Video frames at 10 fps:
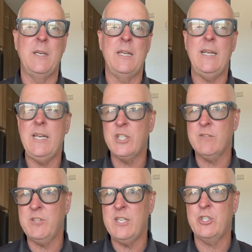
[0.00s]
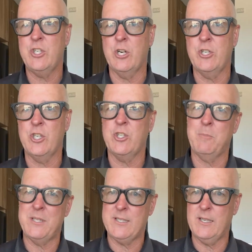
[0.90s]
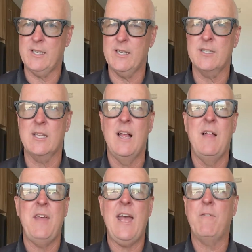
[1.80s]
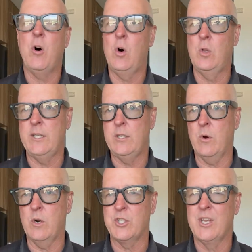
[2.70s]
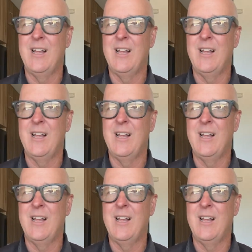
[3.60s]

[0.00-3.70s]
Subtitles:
And each of these churches or basilicas, they have holy doors.